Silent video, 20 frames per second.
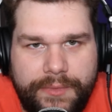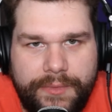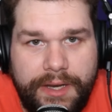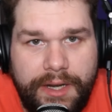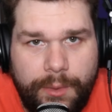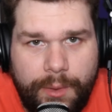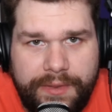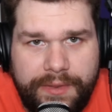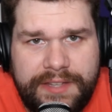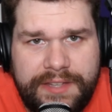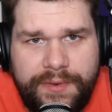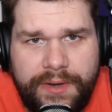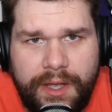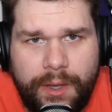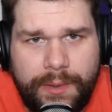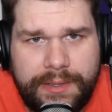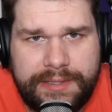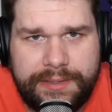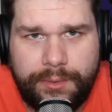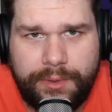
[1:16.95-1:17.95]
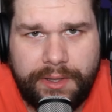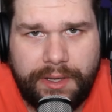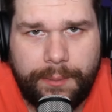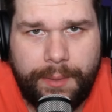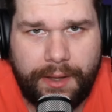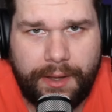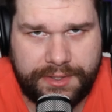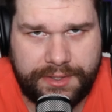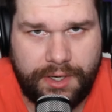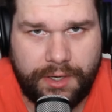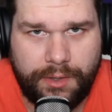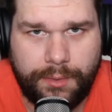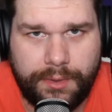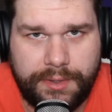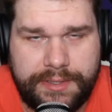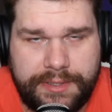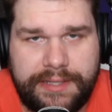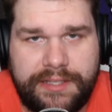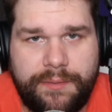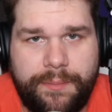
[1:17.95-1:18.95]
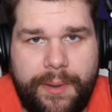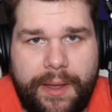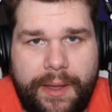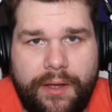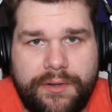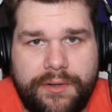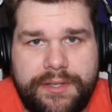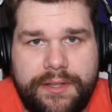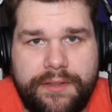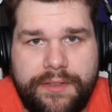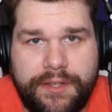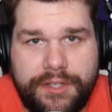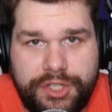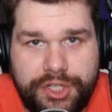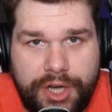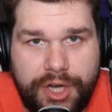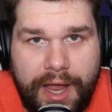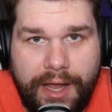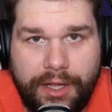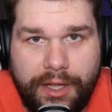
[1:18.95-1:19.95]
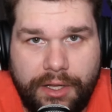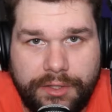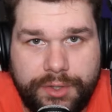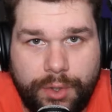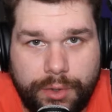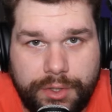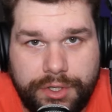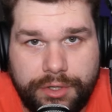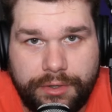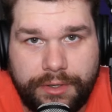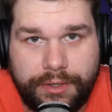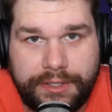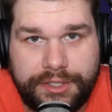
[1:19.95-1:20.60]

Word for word: Anyway, this video isn't really about Star Wars. It's about the child-torturing